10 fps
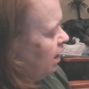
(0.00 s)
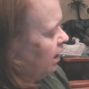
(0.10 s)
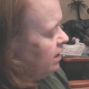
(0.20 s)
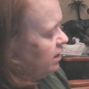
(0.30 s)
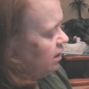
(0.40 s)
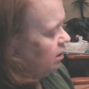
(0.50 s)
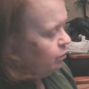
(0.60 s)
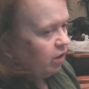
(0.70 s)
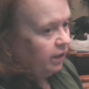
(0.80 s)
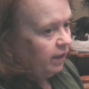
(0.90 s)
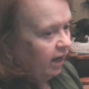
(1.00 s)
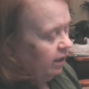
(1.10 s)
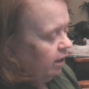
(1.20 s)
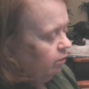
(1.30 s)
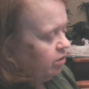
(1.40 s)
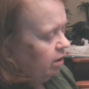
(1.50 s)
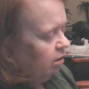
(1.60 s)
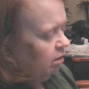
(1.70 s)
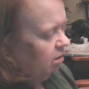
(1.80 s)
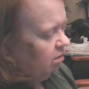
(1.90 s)
I did it upside down, and I was like,
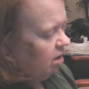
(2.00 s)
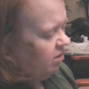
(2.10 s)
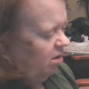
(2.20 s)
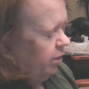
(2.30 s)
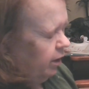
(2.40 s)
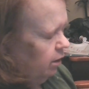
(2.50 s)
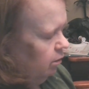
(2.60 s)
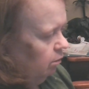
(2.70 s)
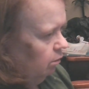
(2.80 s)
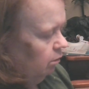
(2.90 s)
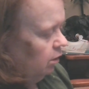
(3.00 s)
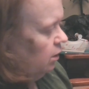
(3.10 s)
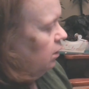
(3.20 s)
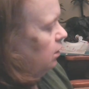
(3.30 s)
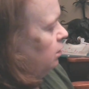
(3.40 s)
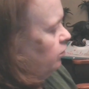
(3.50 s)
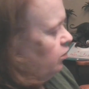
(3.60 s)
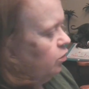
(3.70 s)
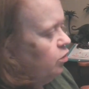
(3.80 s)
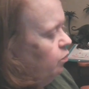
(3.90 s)
that's not right.
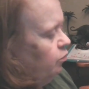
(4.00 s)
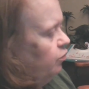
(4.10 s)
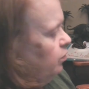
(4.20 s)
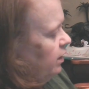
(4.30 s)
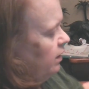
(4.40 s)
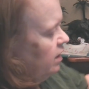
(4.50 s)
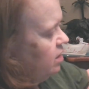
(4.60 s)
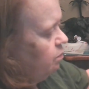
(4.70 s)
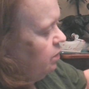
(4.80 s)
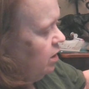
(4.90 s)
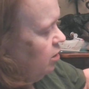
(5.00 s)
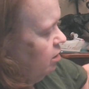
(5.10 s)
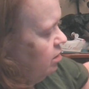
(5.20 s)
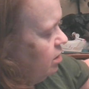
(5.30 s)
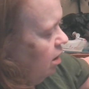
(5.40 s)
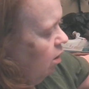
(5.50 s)
So you do it like this because